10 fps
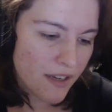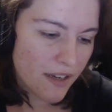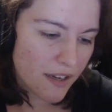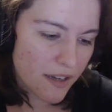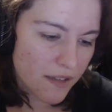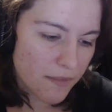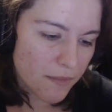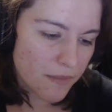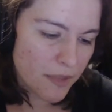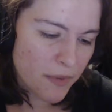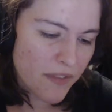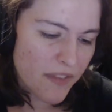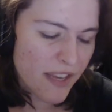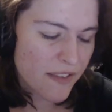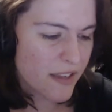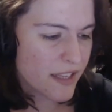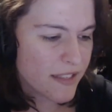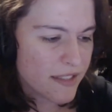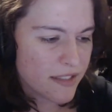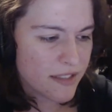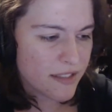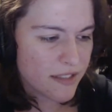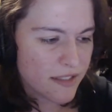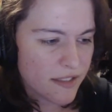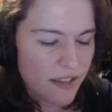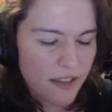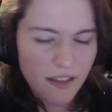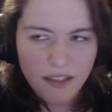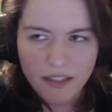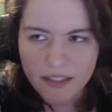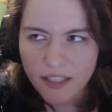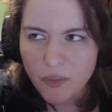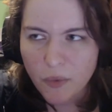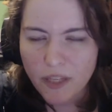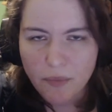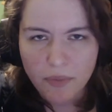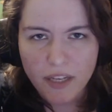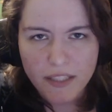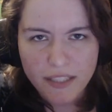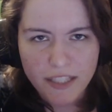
uh, WAV, I think it's it's it's like 20 plus.